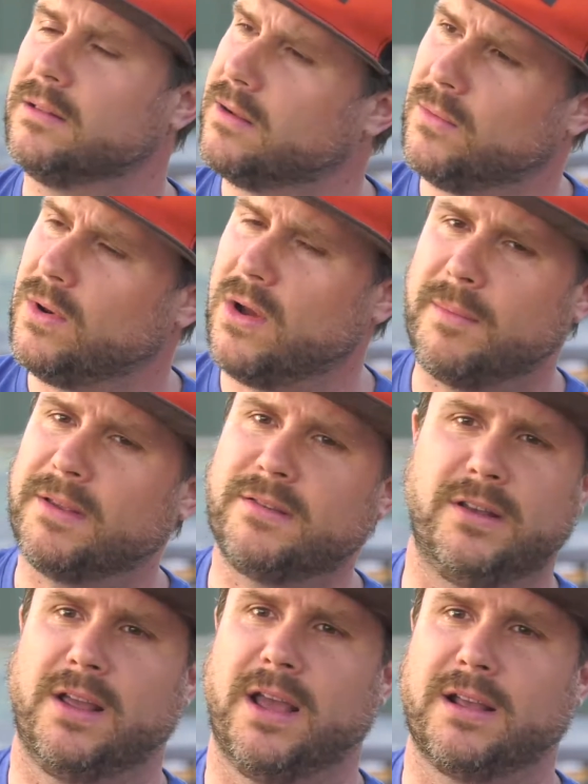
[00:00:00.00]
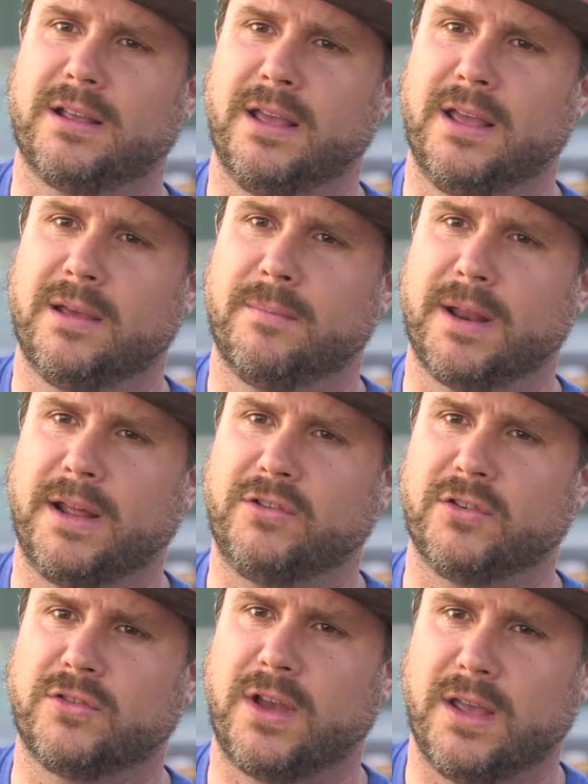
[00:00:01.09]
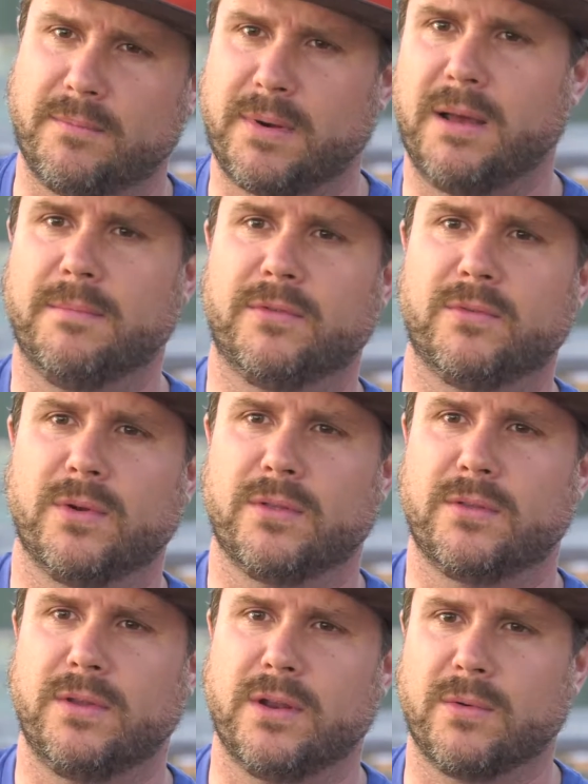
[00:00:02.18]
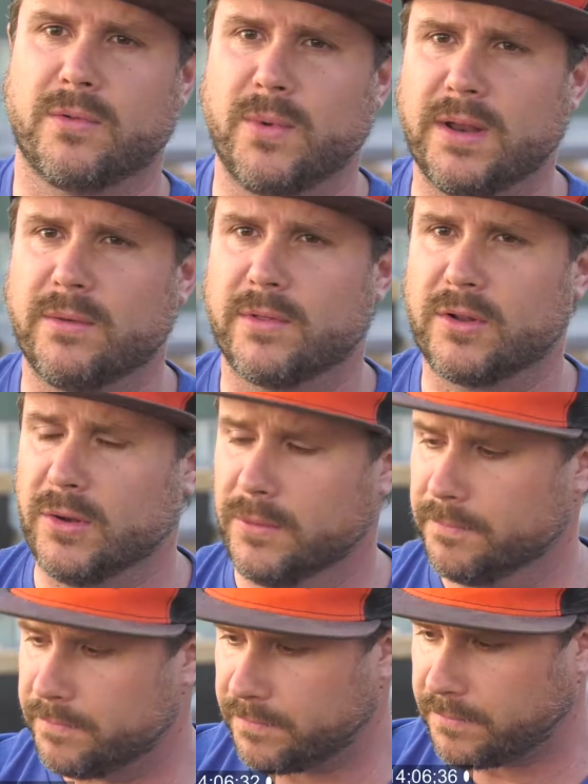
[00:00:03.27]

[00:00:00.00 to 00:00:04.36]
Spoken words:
Like, well, no, I'm not celiac, but I have problems with wheat and with gluten.